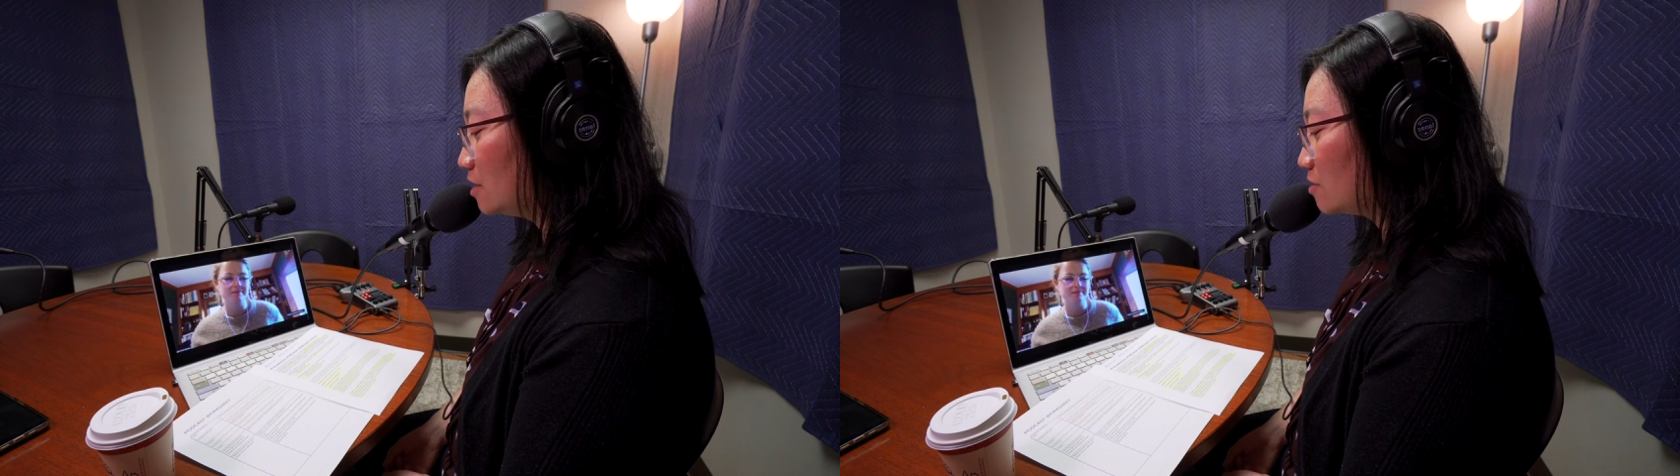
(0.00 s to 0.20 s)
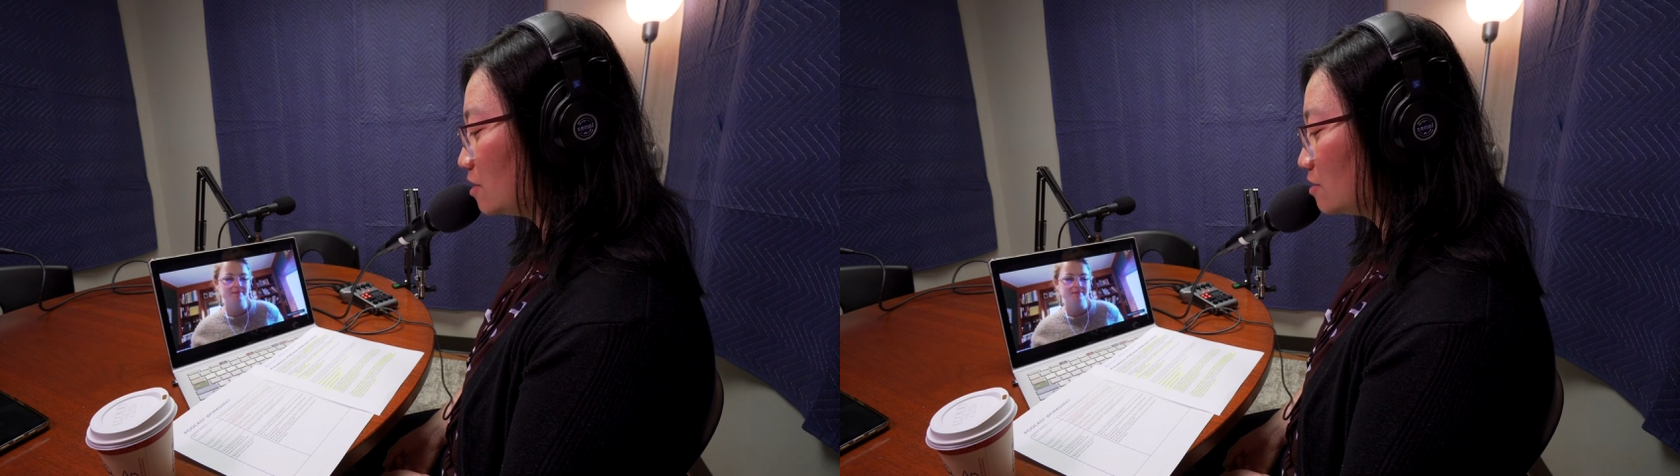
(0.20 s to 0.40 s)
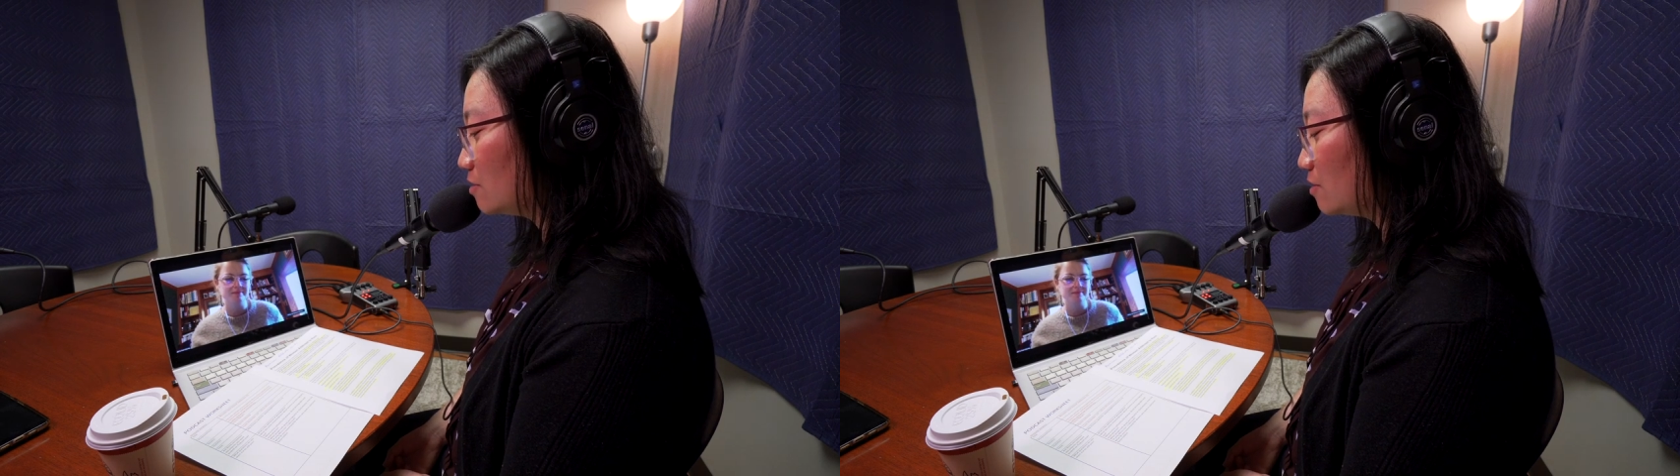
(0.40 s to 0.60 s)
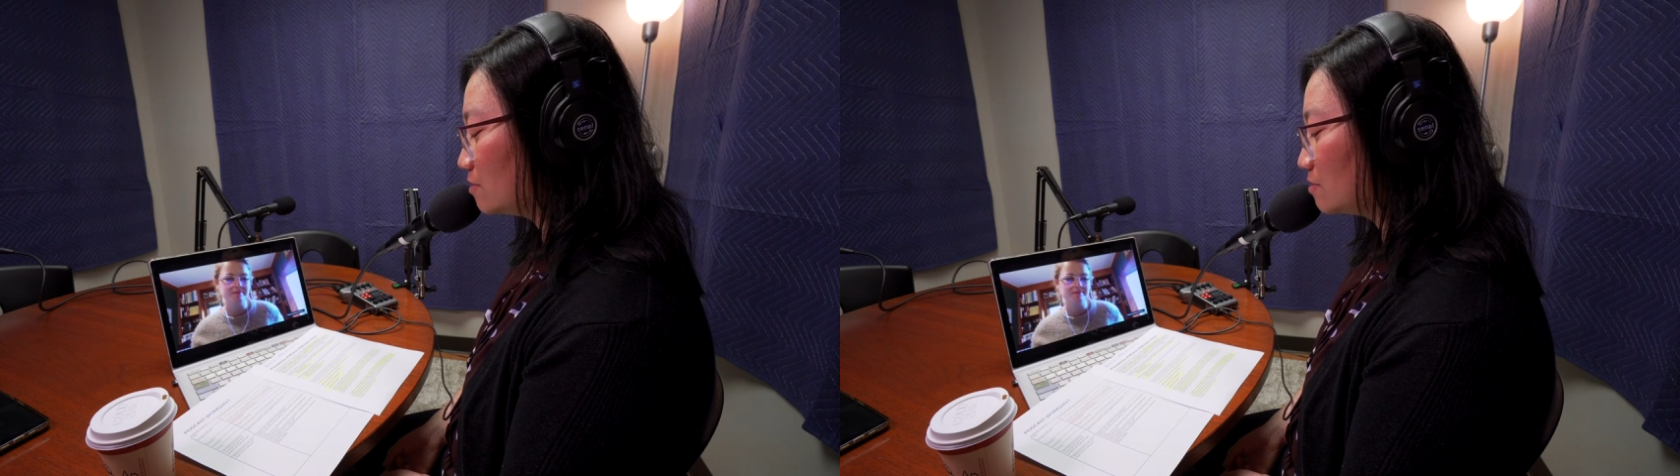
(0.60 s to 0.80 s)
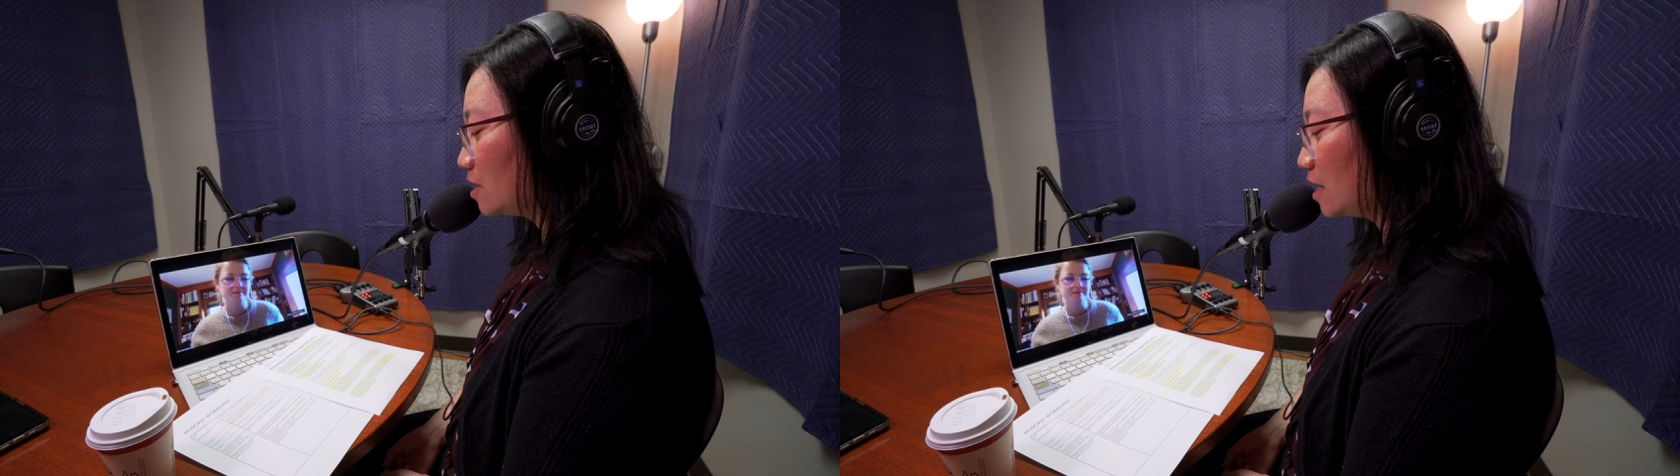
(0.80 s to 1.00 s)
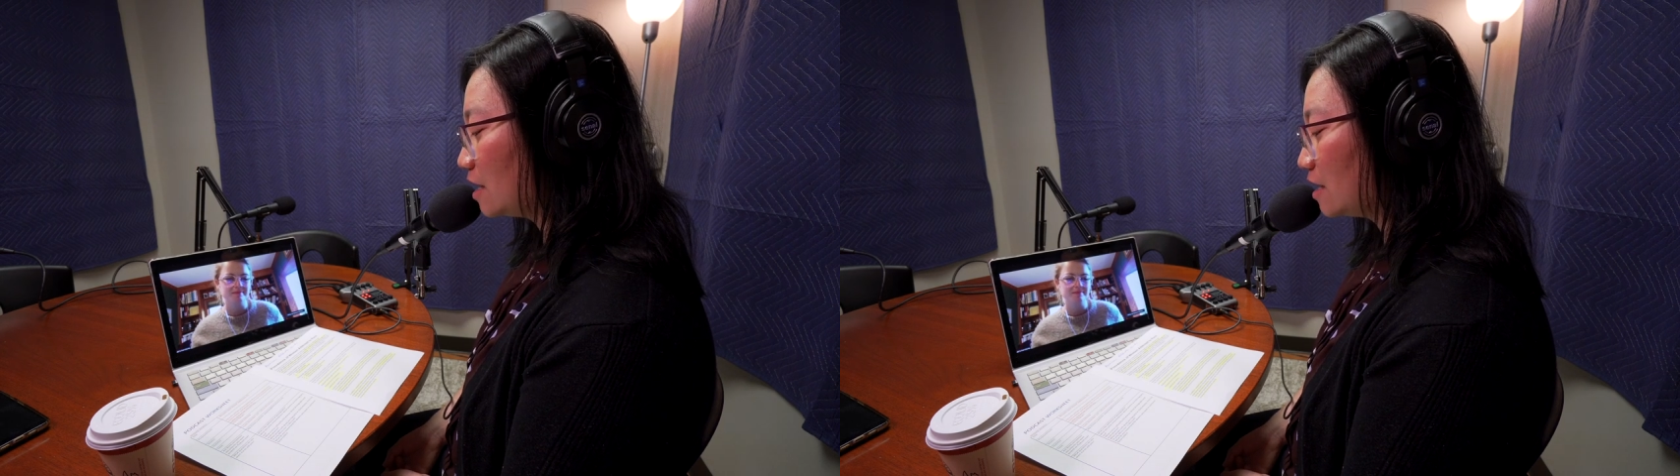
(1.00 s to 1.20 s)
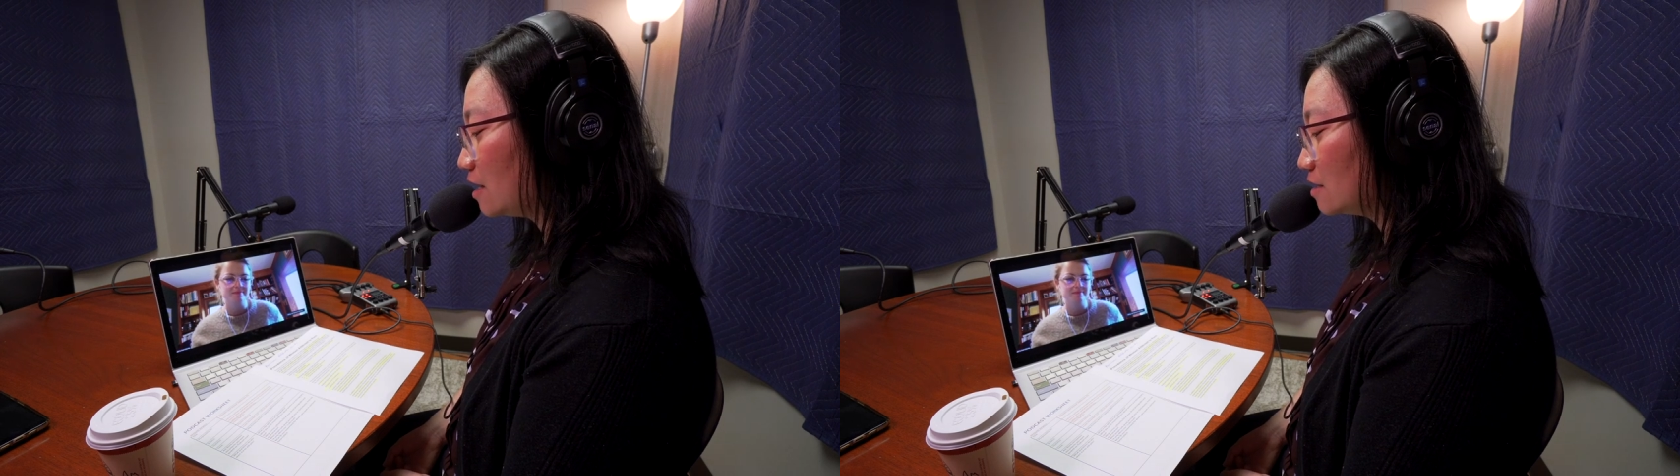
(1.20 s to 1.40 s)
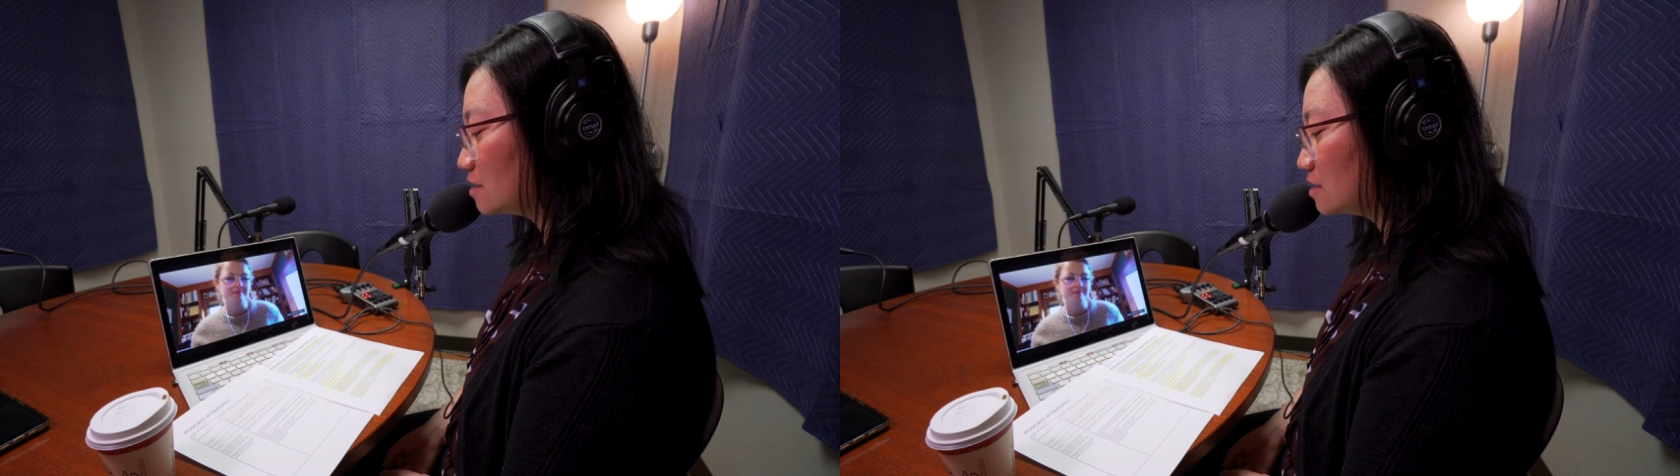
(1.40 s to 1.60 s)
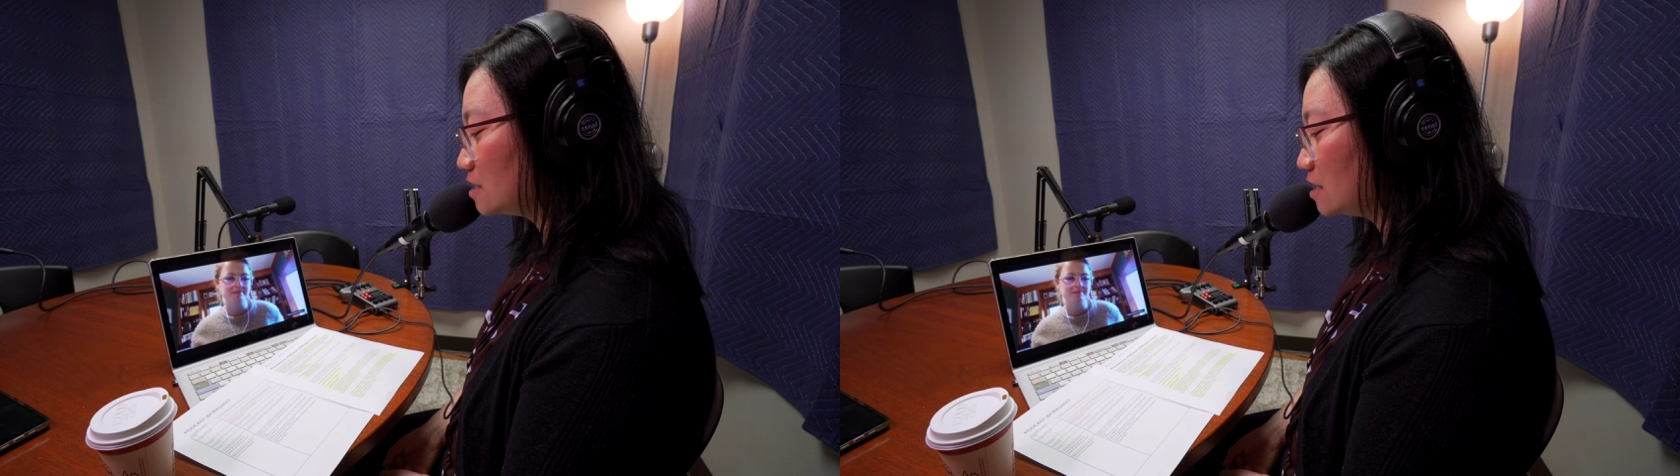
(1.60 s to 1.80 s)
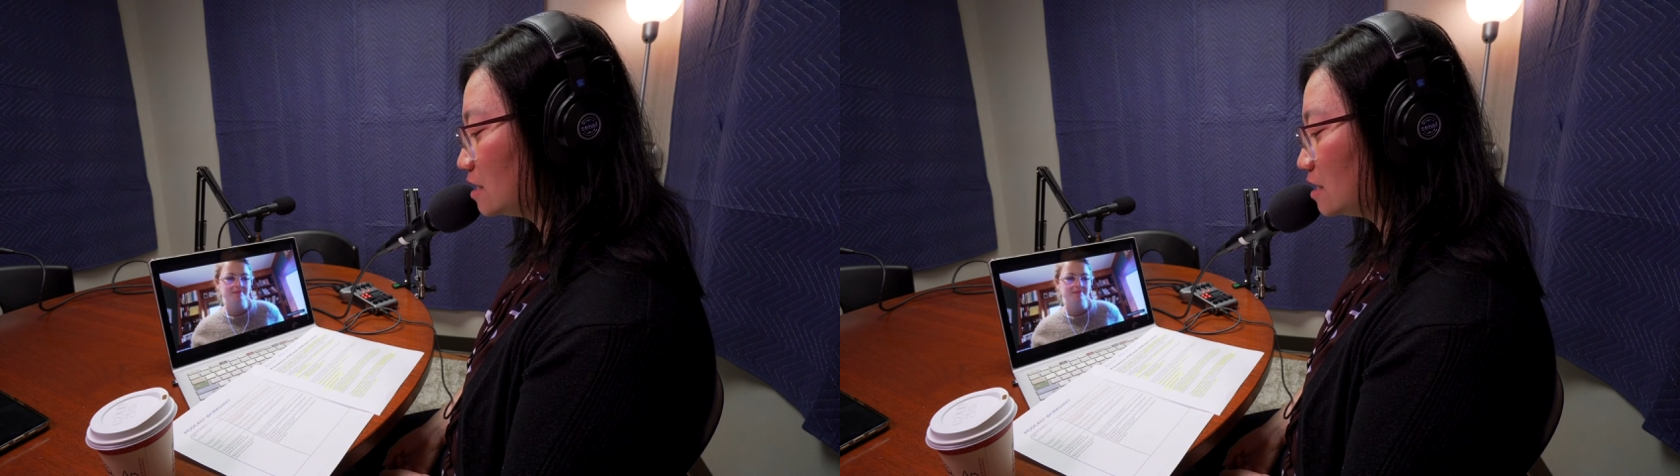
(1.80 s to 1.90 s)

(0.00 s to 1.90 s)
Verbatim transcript: You're not alone and